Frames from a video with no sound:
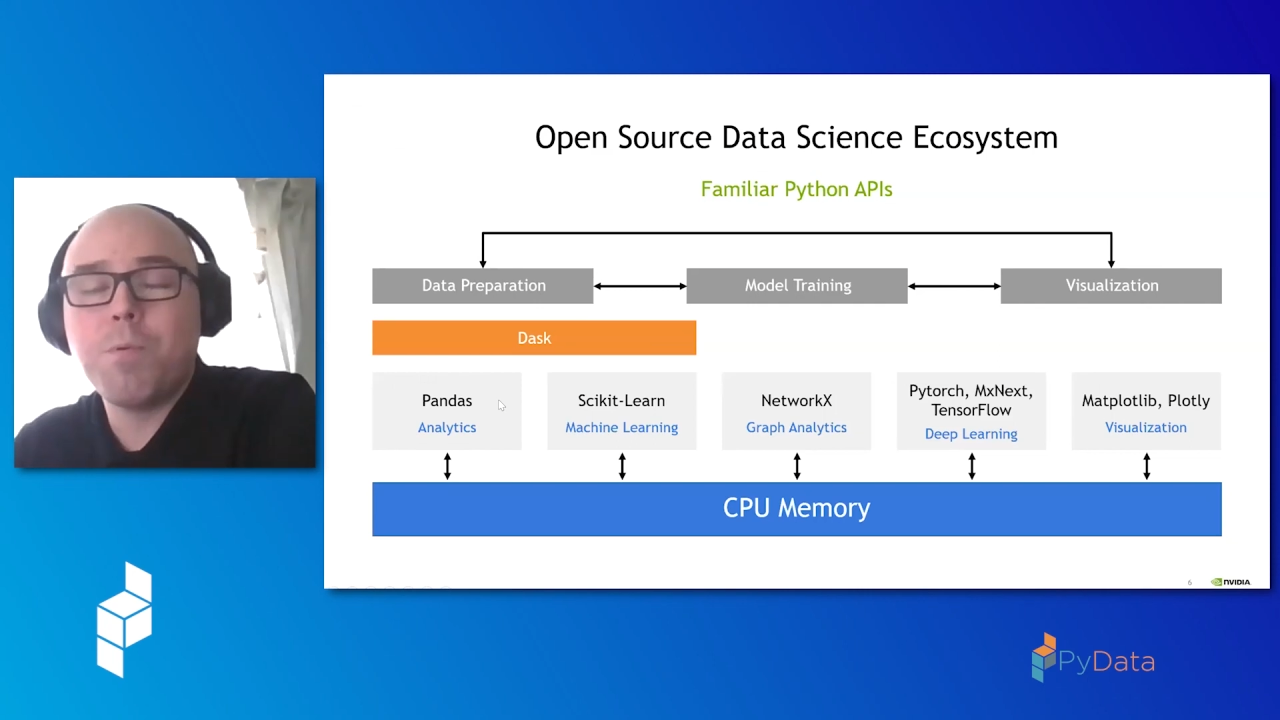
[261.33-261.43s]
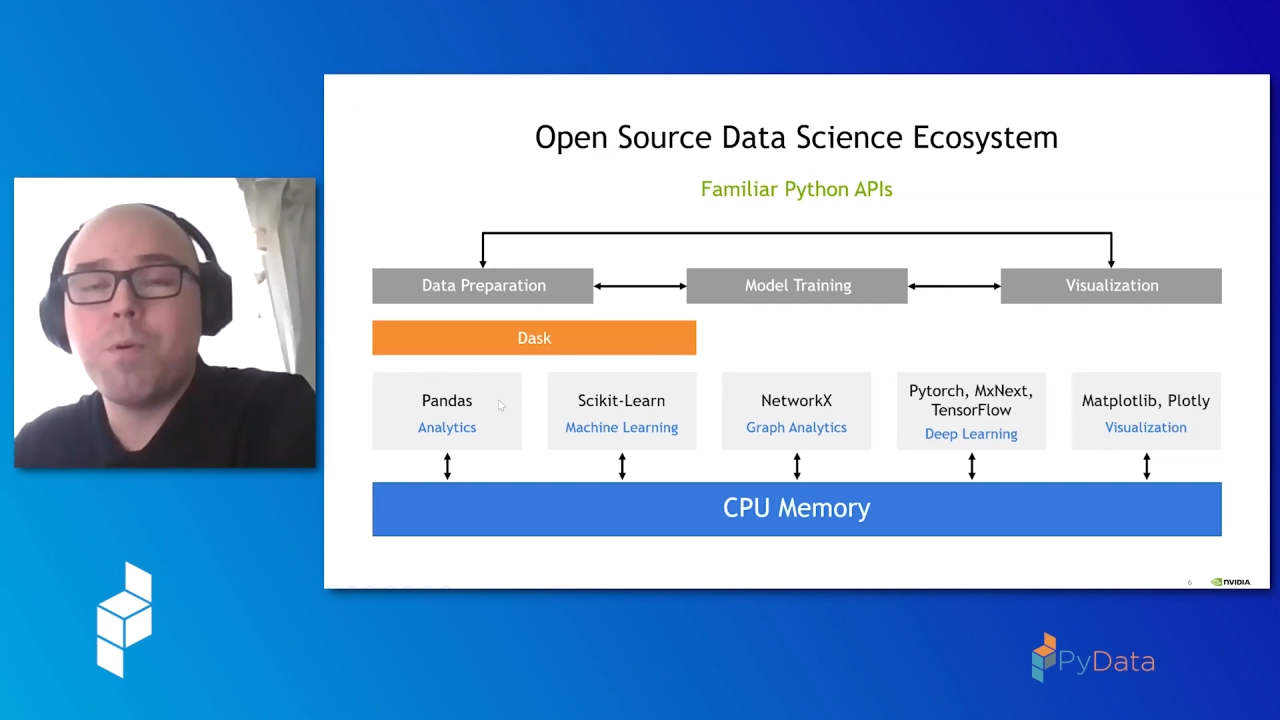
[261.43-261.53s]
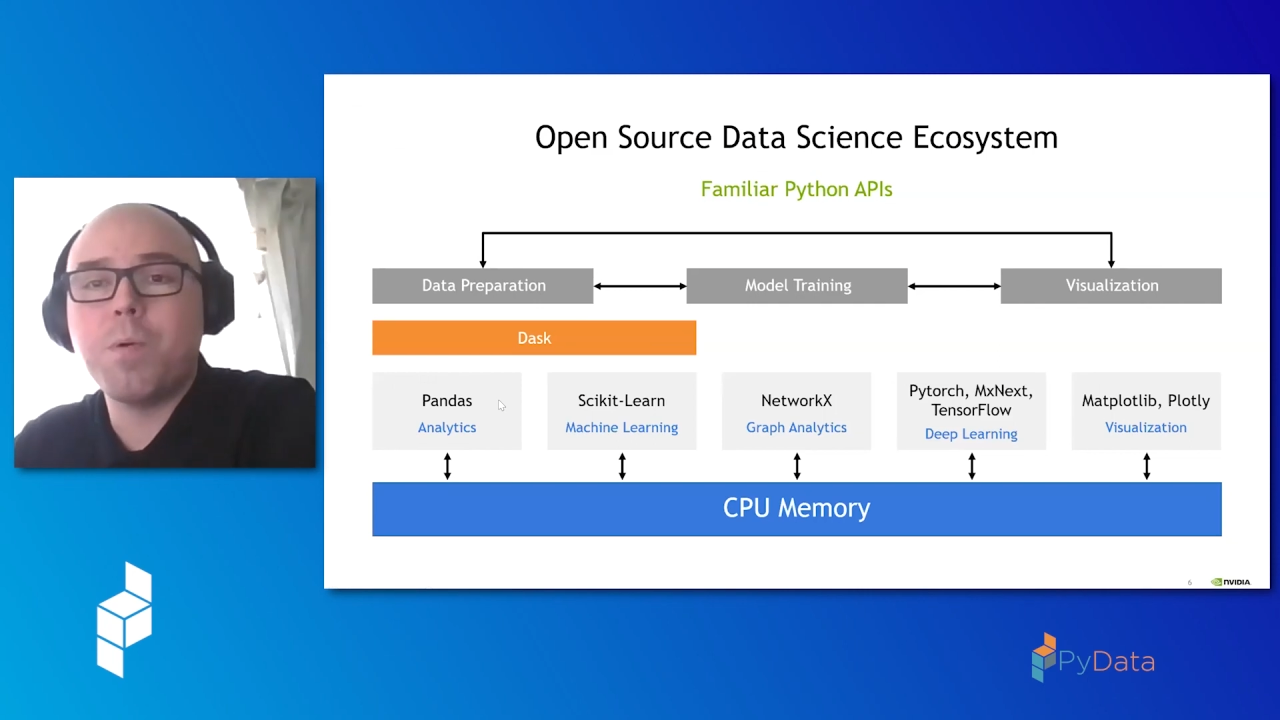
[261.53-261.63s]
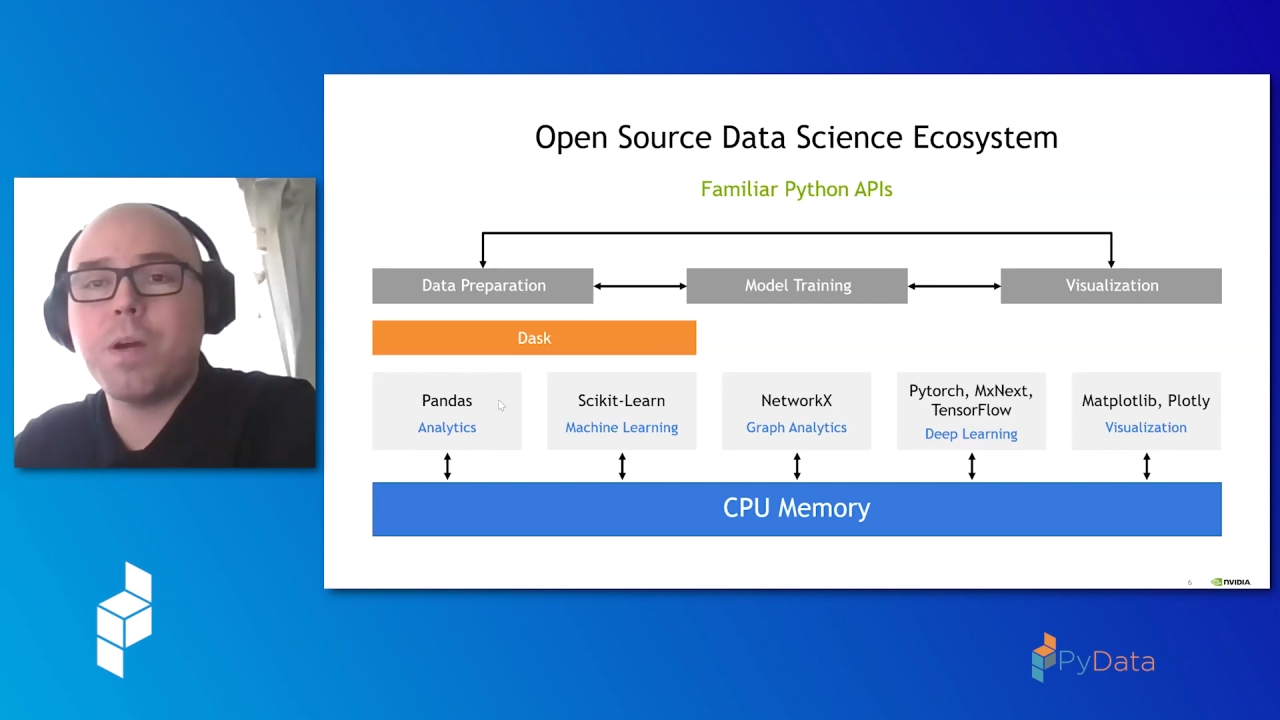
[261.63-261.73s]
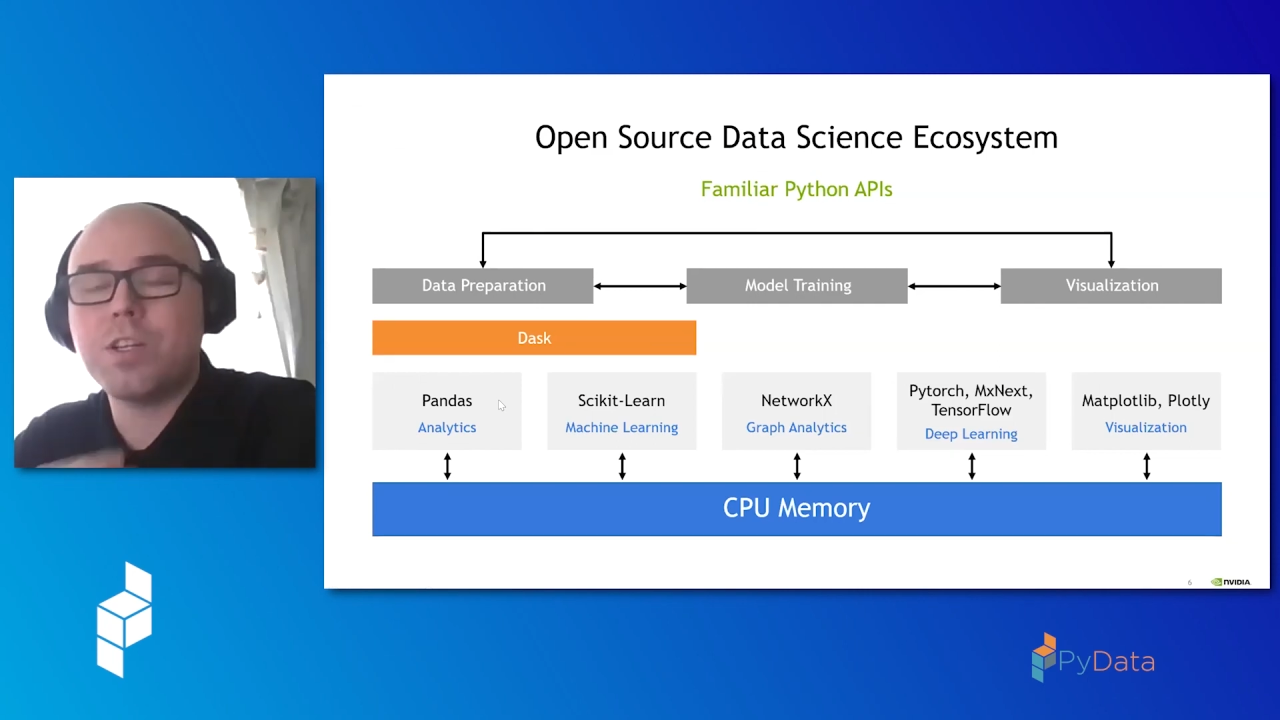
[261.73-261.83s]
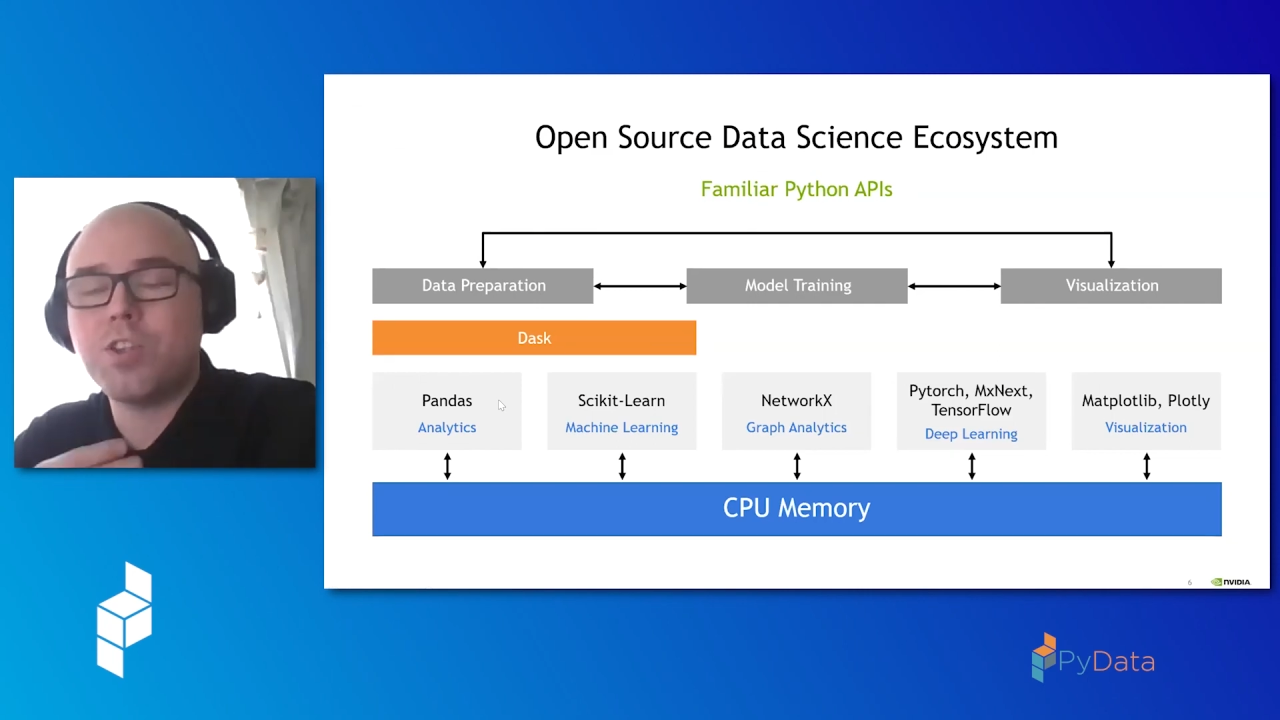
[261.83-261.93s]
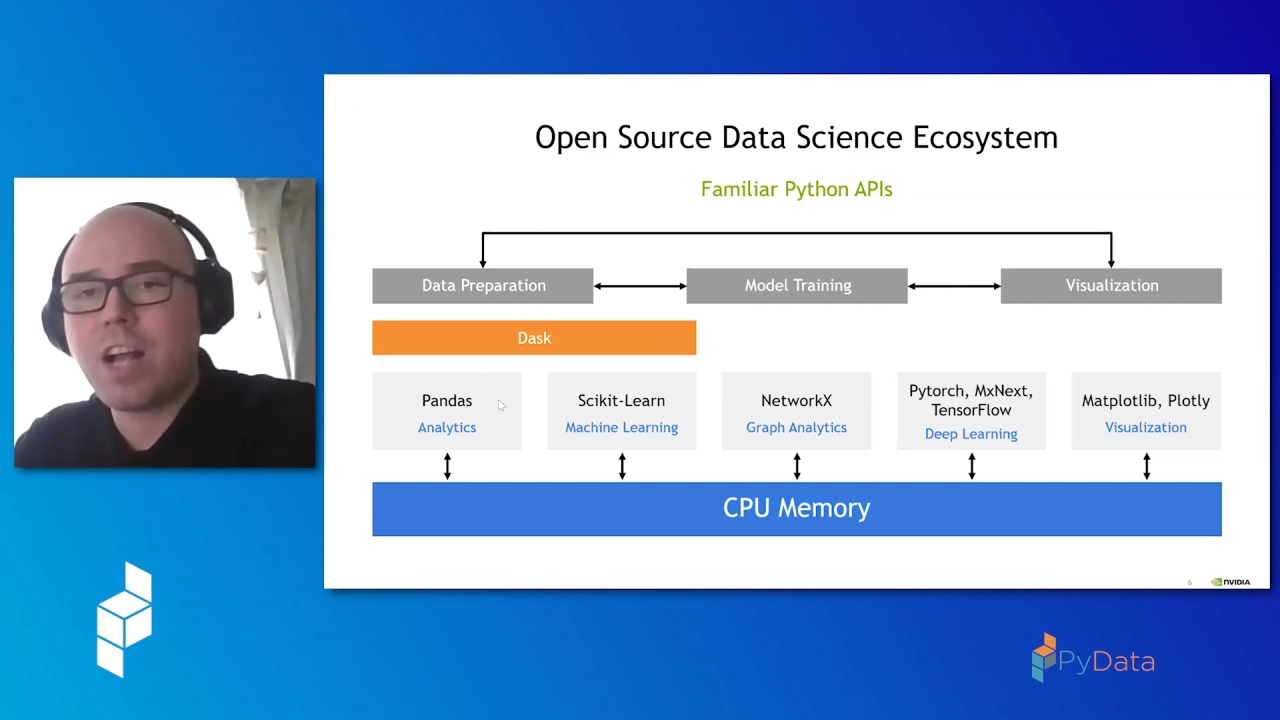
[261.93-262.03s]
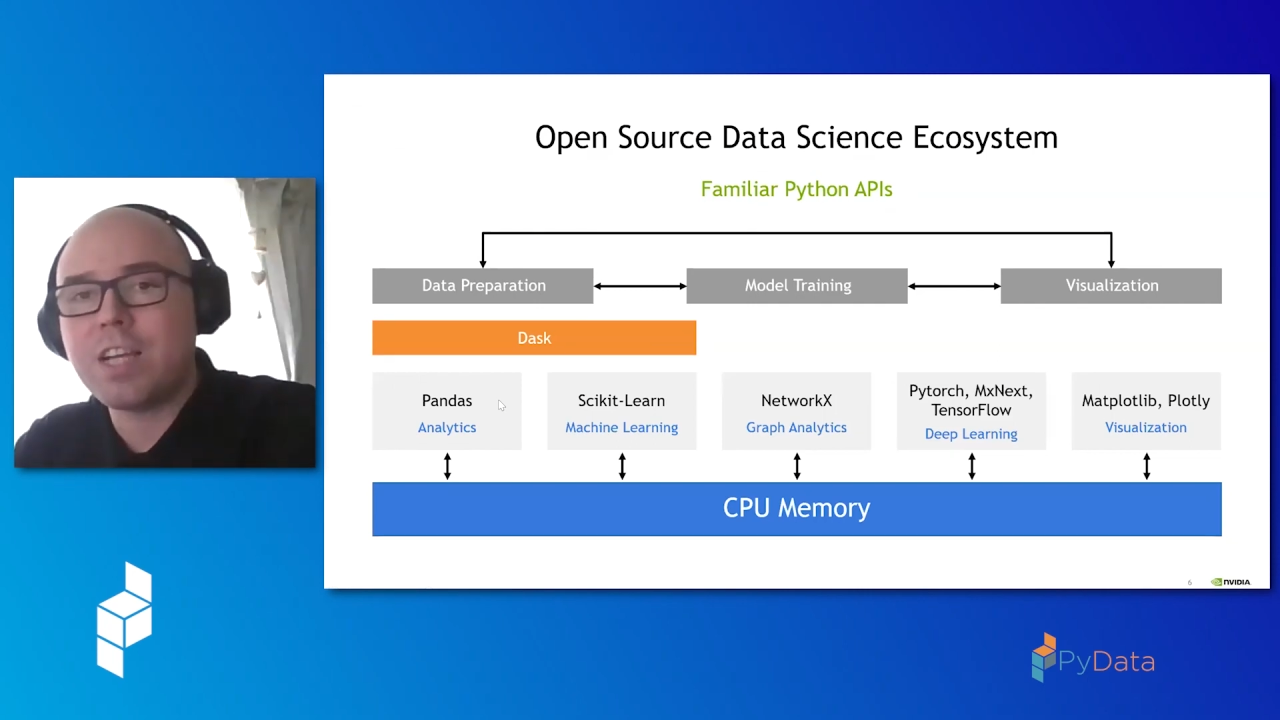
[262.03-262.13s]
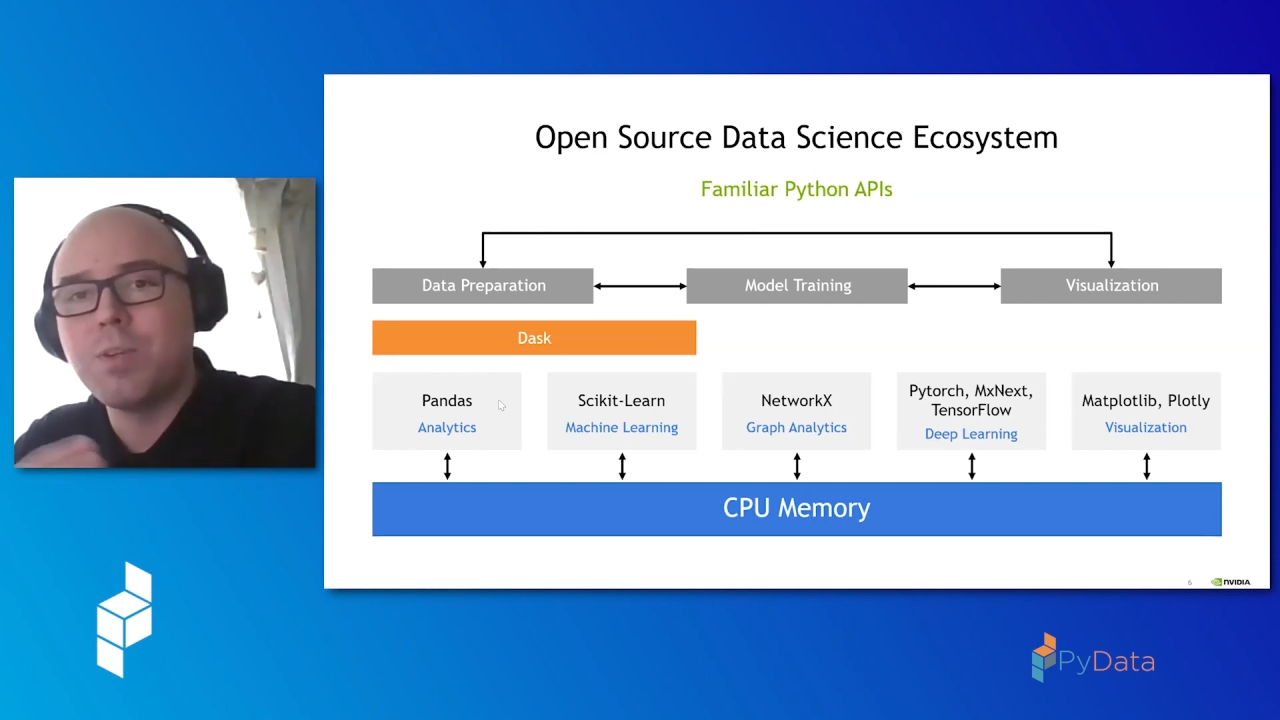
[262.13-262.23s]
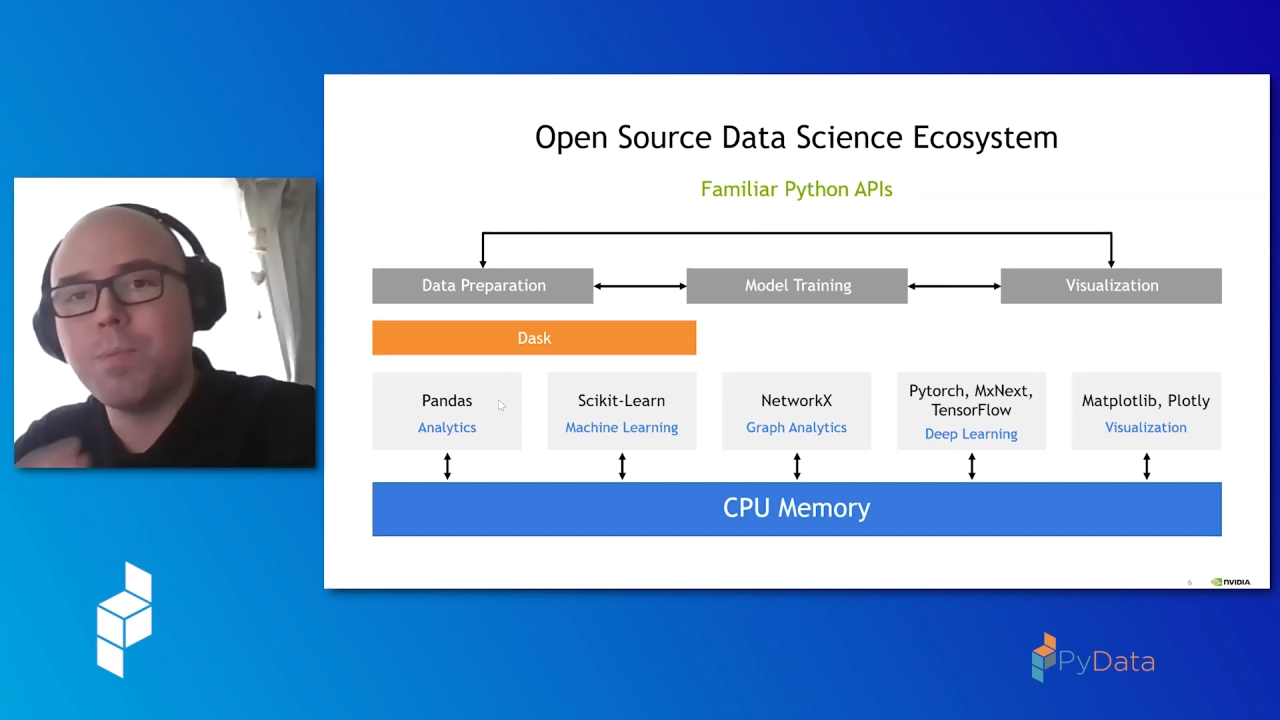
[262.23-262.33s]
we were trying to